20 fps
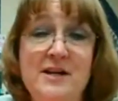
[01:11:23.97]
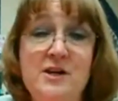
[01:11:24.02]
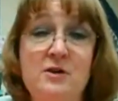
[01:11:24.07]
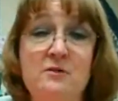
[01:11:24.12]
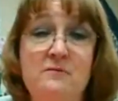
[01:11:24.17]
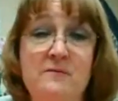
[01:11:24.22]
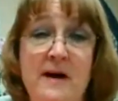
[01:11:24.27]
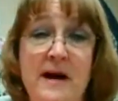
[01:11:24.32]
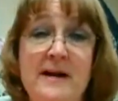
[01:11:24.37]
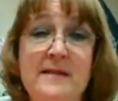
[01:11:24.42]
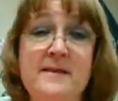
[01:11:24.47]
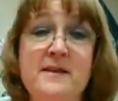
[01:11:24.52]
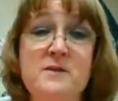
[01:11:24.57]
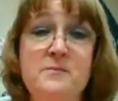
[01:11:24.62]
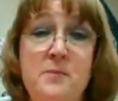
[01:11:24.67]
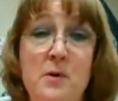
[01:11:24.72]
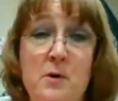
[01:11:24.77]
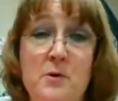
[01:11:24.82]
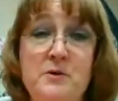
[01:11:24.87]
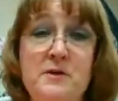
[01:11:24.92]
you'll find this
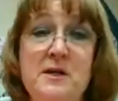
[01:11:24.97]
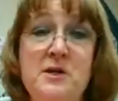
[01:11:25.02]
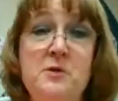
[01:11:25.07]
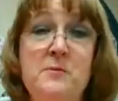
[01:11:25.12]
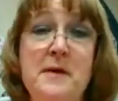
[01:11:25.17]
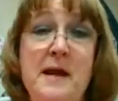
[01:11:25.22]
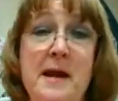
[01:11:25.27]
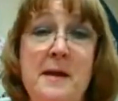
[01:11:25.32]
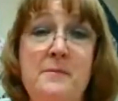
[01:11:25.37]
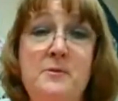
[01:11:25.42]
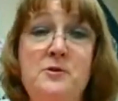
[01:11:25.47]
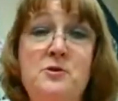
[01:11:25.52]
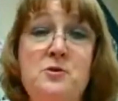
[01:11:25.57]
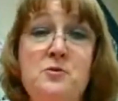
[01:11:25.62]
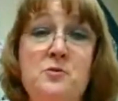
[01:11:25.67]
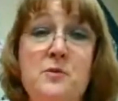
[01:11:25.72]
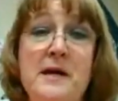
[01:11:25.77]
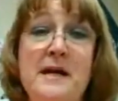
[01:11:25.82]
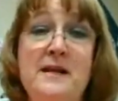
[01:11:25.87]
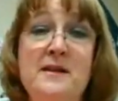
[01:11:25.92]
post and you'll be able to
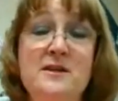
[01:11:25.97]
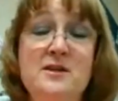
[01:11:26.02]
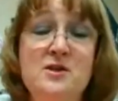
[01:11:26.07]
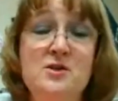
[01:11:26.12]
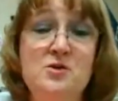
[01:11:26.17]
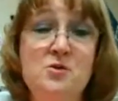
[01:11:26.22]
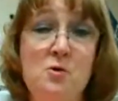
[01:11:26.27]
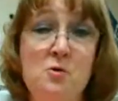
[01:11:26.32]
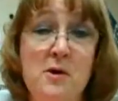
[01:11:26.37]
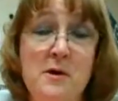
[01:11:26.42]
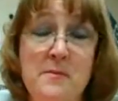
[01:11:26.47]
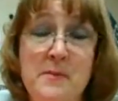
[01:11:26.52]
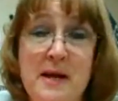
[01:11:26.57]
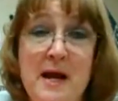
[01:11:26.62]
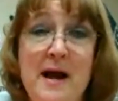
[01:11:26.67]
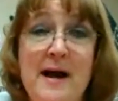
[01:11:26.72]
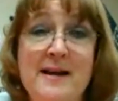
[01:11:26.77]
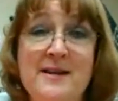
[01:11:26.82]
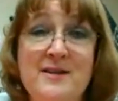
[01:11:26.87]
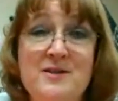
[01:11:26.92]
read the story
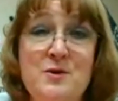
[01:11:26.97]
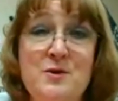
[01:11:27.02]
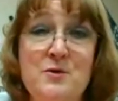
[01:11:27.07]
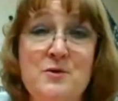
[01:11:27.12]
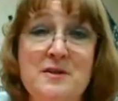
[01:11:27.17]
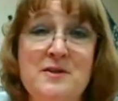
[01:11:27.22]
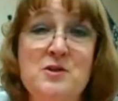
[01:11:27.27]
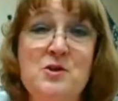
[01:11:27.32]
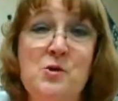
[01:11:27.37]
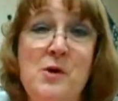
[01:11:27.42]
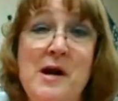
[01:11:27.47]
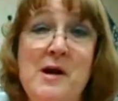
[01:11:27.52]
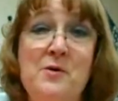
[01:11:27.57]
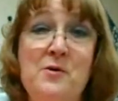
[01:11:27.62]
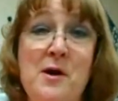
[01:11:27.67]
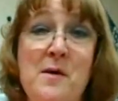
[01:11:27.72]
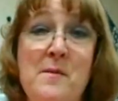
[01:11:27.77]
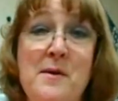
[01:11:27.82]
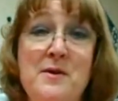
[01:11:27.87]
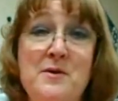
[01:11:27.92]
behind Susan's
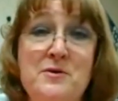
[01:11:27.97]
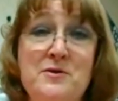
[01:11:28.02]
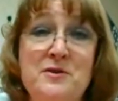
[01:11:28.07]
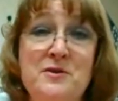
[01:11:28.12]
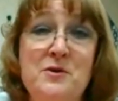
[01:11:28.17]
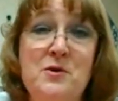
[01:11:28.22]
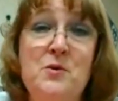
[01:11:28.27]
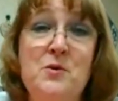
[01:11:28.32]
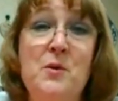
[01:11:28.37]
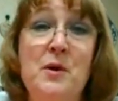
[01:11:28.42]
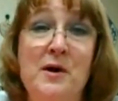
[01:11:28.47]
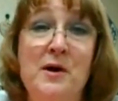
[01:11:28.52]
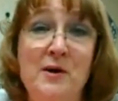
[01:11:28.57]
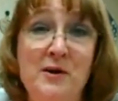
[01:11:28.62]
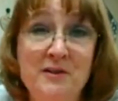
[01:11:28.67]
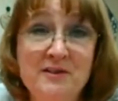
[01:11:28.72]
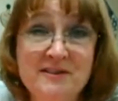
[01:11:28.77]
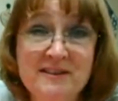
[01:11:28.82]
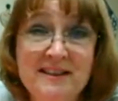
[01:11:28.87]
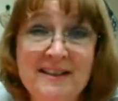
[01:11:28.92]
great-grandmother's
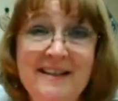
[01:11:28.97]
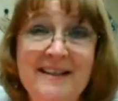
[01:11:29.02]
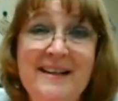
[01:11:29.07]
quilt